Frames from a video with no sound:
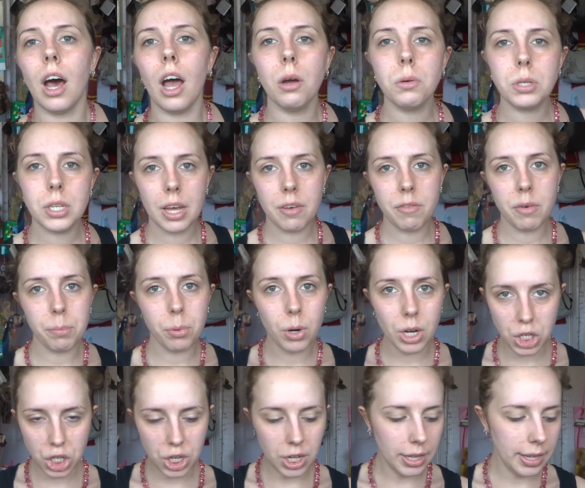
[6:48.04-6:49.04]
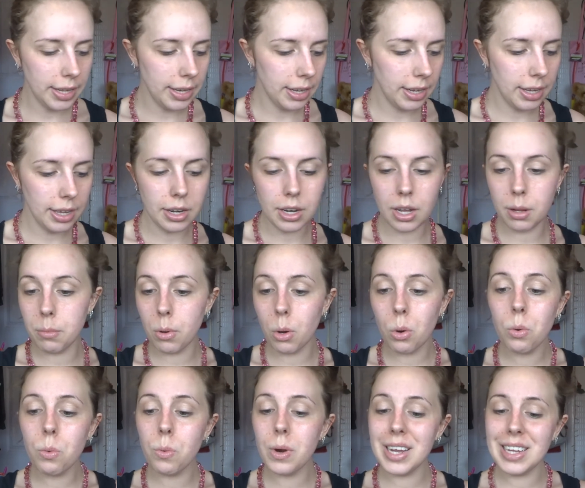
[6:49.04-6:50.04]
I also have a brush cleaner, and I'm
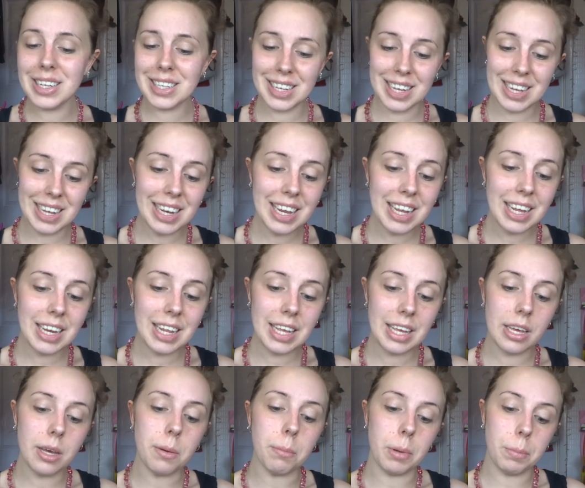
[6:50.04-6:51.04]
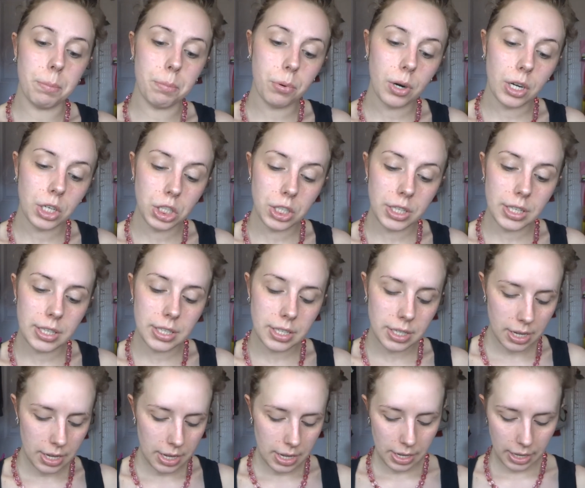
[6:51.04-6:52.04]
always cleaning my brushes,
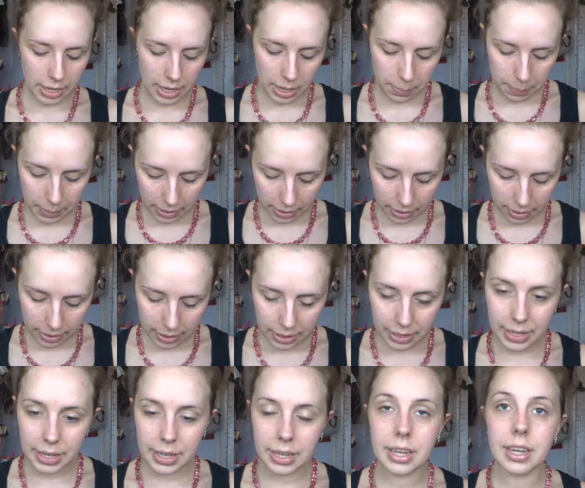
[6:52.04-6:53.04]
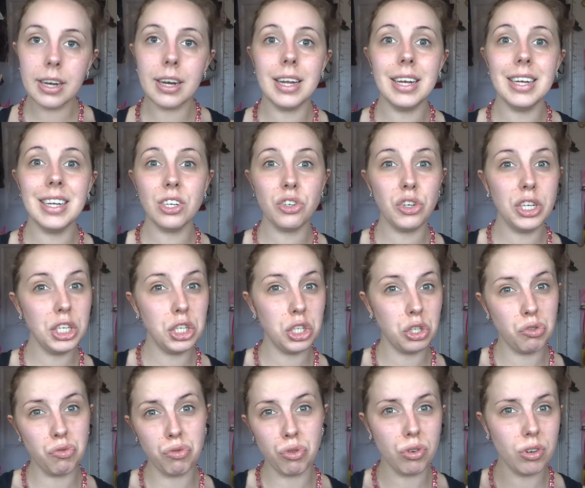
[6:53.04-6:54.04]
keeping them clean, and I literally
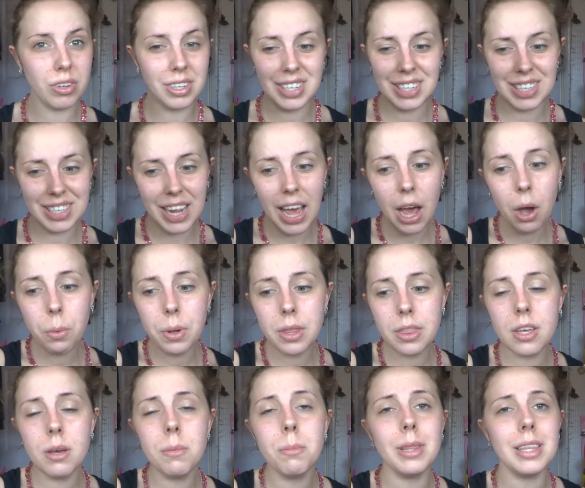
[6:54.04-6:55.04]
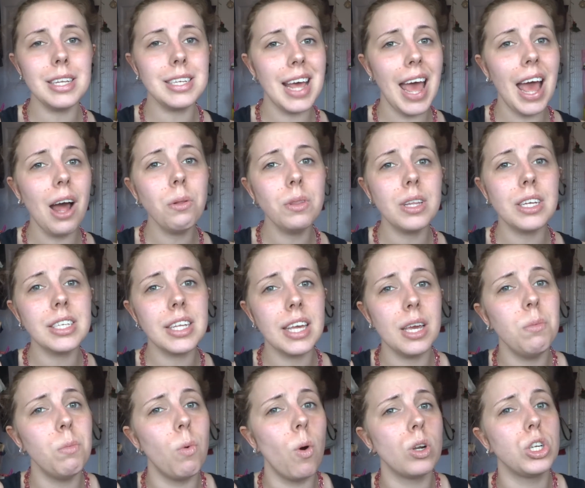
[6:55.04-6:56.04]
just draw on this towel with them. The towel does
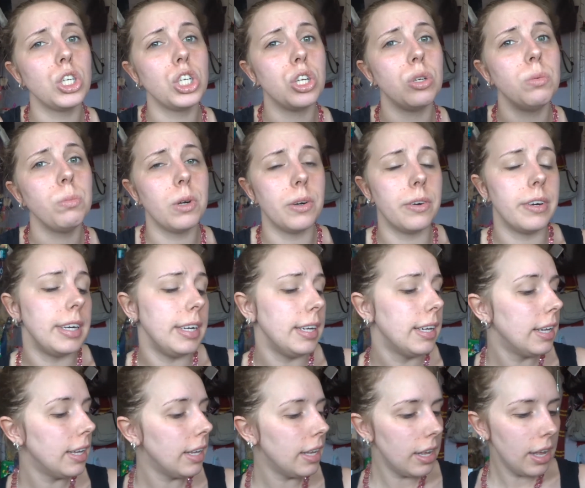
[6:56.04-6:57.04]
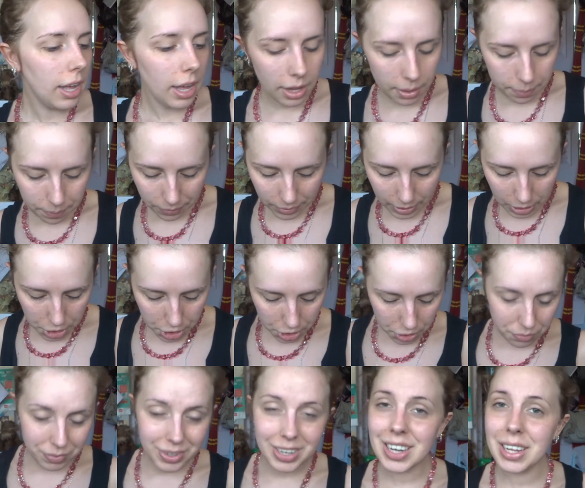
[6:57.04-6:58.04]
get washed, don't worry,
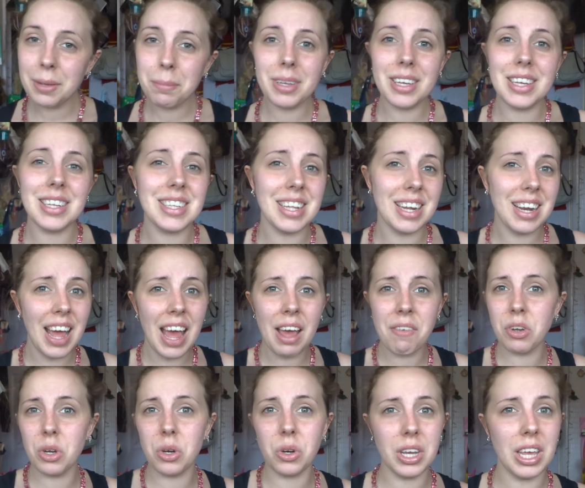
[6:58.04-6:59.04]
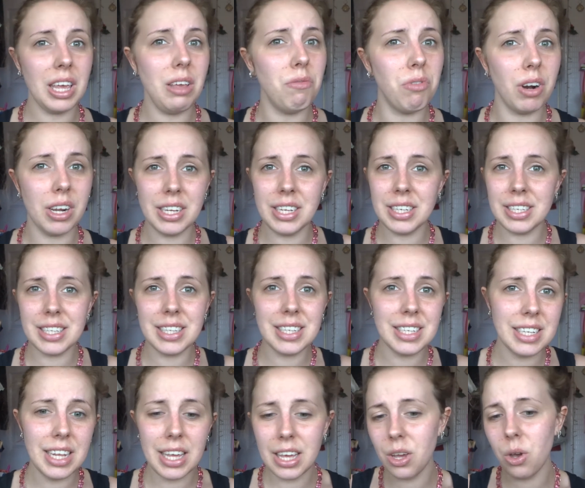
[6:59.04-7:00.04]
just really because then I haven't got to keep running to the
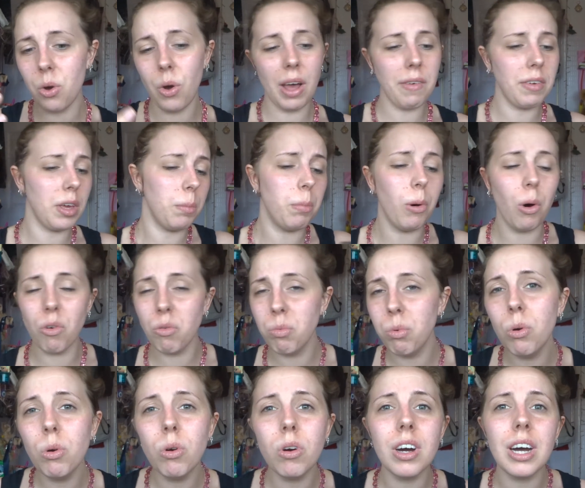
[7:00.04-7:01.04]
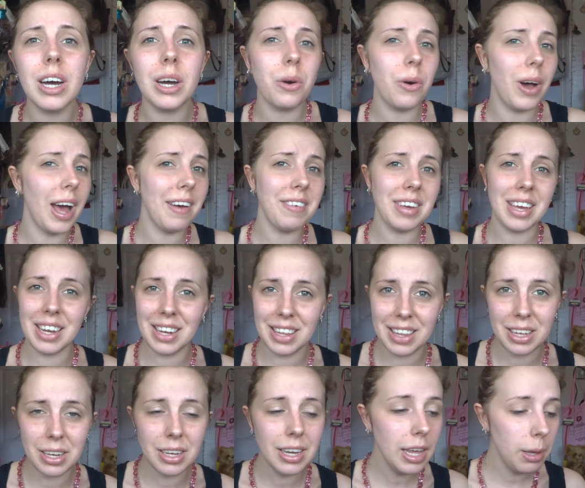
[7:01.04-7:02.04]
sink or having a pot of water or having
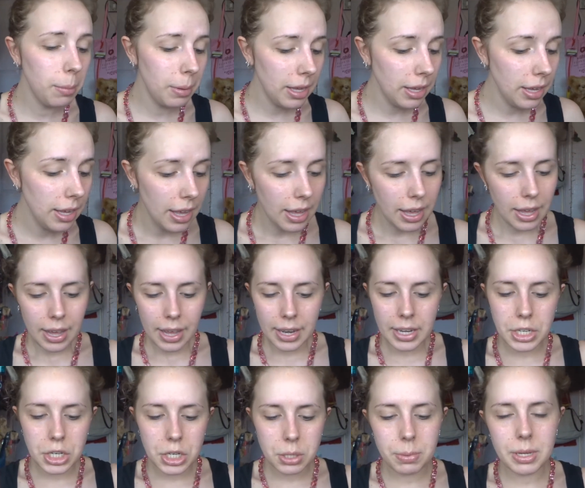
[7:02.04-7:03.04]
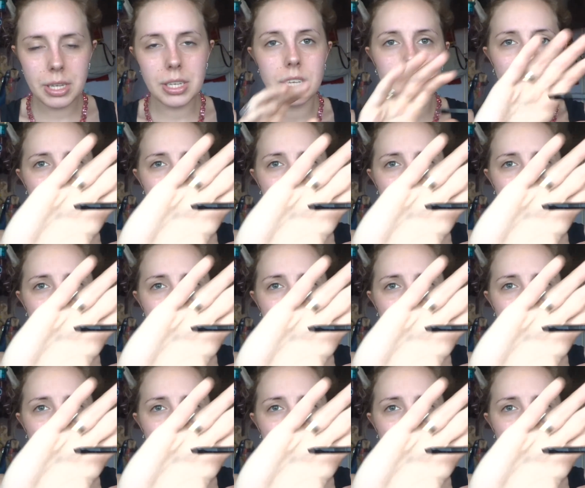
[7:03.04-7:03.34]
anything near me, and it just means that